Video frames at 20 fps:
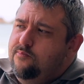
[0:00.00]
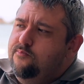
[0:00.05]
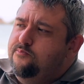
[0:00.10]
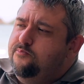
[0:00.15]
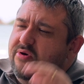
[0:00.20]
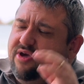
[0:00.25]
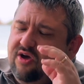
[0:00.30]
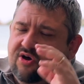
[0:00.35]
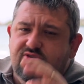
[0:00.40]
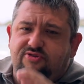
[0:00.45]

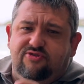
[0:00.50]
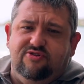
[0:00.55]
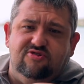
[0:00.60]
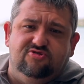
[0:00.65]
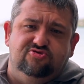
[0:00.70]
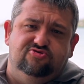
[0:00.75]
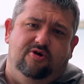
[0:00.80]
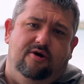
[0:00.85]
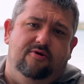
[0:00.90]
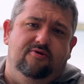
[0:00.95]
Because
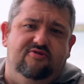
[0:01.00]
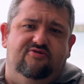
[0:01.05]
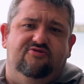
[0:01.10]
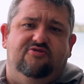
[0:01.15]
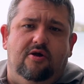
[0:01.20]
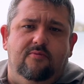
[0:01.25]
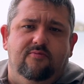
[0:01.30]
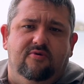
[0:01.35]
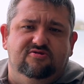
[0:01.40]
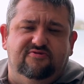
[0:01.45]
this drone is
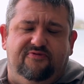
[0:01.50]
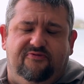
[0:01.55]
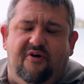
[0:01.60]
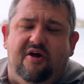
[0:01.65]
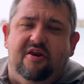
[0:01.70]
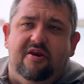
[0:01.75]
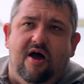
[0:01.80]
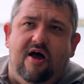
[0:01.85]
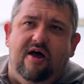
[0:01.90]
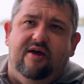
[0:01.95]
so much
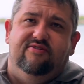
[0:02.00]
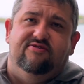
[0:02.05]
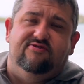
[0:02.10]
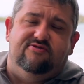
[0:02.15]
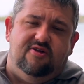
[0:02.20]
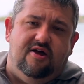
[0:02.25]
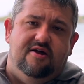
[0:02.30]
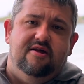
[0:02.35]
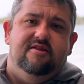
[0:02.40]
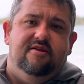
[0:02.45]
fun, I
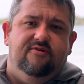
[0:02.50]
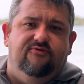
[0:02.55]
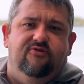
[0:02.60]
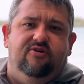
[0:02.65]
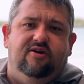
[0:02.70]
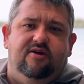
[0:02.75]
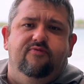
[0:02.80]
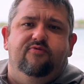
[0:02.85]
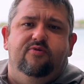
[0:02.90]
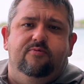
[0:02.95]
slightly
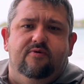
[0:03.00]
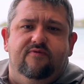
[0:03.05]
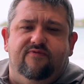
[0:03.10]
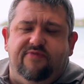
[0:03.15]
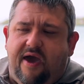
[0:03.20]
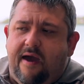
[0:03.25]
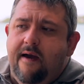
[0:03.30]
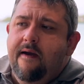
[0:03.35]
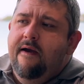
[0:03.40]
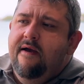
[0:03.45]
forgive them of
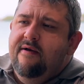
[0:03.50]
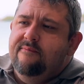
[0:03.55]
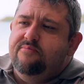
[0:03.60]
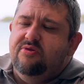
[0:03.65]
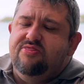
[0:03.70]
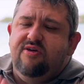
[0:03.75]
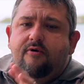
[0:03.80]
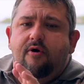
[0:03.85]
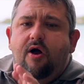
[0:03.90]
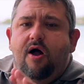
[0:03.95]
that.
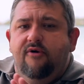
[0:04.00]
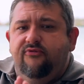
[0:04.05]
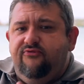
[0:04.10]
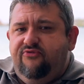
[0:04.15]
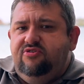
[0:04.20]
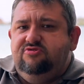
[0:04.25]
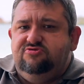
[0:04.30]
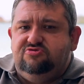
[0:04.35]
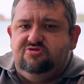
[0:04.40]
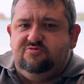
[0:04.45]
But there are
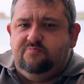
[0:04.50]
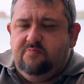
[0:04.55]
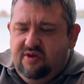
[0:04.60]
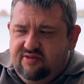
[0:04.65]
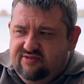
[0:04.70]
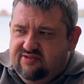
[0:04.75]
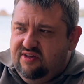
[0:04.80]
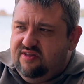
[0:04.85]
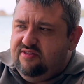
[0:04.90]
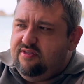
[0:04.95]
features
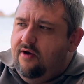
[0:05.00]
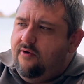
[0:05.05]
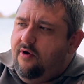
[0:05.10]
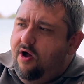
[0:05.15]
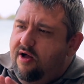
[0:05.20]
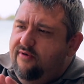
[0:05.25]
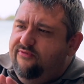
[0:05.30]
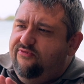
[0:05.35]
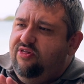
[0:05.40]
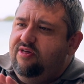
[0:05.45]
missing. There
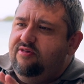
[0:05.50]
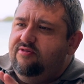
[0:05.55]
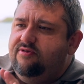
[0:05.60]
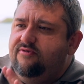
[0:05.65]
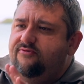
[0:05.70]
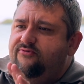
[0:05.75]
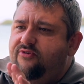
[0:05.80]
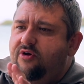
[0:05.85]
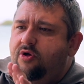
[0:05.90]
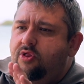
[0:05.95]
are things
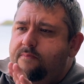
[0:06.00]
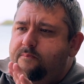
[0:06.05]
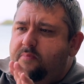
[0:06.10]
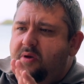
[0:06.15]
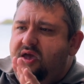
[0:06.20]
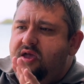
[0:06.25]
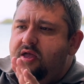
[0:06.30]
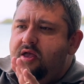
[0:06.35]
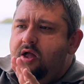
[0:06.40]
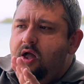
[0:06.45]
that feel a
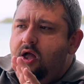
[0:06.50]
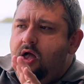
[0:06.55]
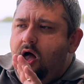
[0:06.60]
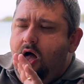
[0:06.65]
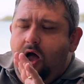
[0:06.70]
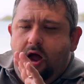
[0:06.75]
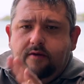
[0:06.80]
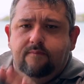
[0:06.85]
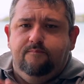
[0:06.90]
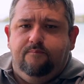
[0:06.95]
bit
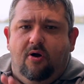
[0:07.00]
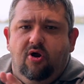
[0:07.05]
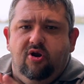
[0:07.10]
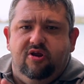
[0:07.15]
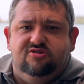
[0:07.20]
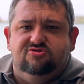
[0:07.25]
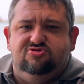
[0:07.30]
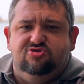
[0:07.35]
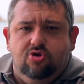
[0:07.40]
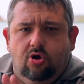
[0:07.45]

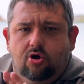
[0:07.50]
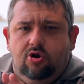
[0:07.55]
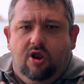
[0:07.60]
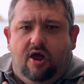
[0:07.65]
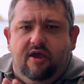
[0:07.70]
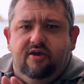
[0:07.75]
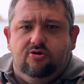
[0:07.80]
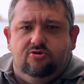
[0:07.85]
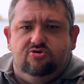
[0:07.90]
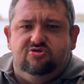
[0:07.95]
unpolished, not
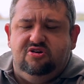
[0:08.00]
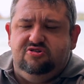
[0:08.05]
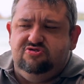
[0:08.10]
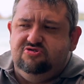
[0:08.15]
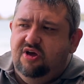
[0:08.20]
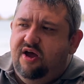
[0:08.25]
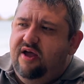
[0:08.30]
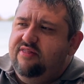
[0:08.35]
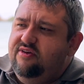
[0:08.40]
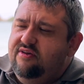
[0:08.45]
like your
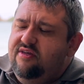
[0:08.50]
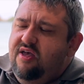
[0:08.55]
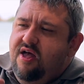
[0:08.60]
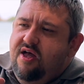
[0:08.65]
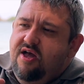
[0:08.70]
DJI.